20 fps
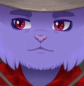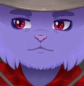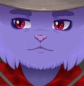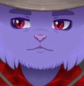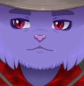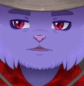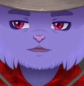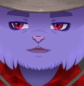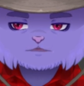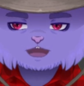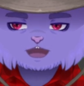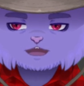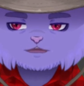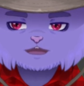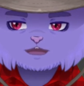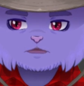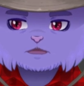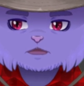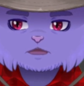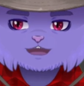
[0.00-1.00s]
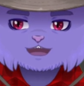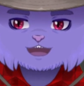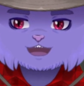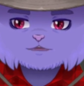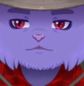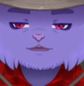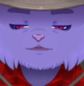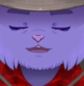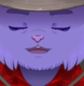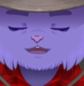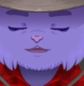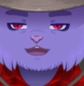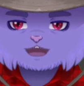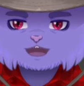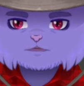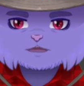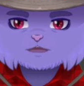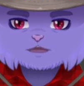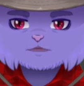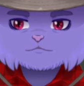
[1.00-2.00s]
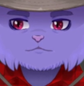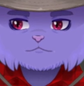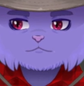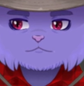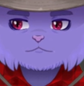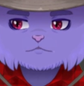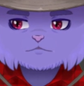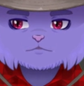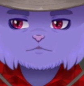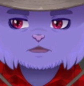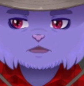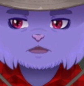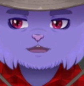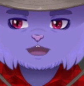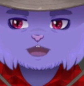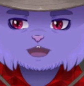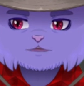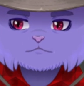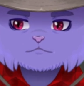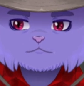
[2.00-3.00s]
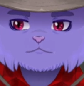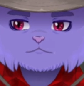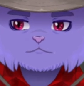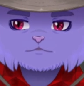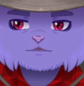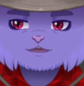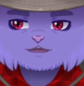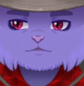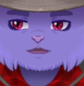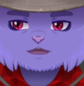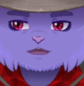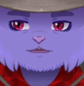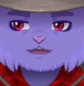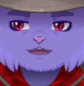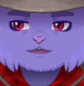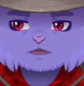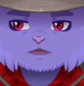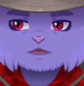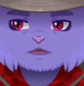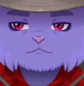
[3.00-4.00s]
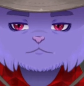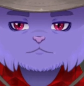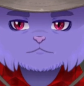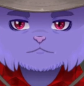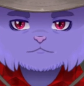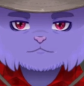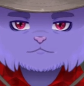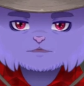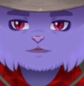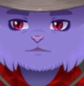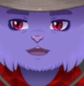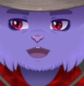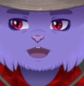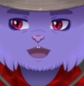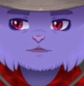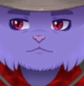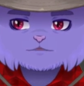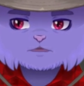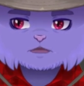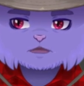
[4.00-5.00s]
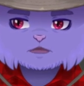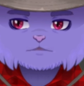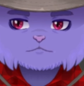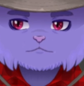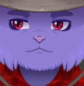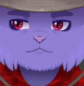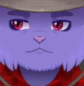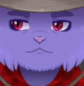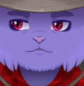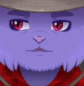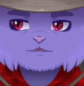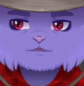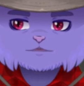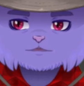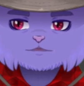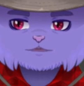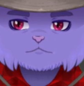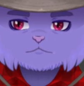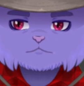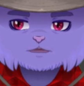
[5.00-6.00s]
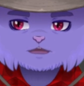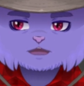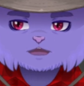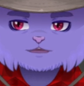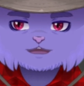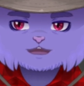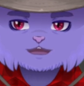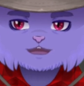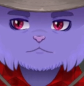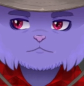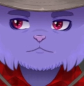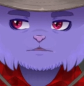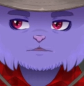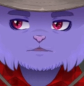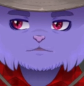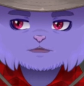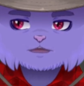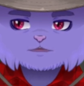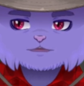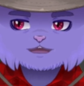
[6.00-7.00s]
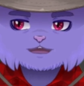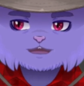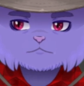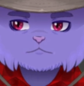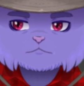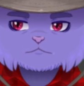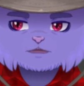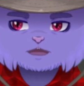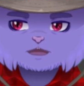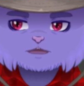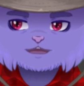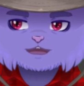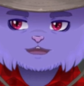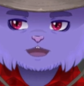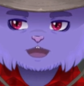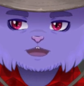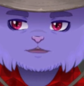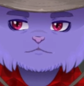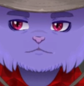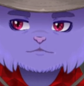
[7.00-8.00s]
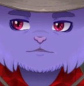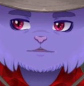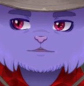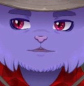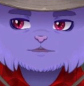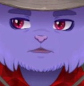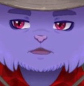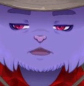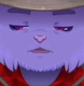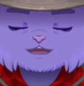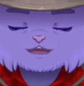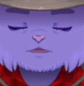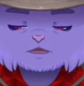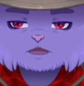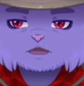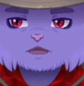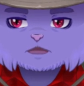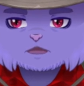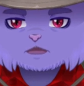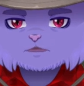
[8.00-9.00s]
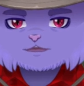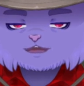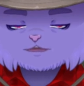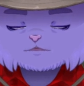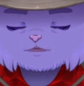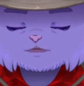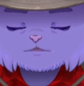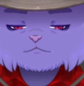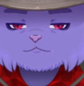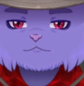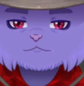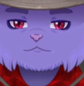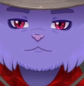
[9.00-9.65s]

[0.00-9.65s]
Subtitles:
So, if you cannot tell, in this particular video, I am not using Paint Tool Sai as I usually do. I have purchased and I'm trying out Clip Studio Paint EX.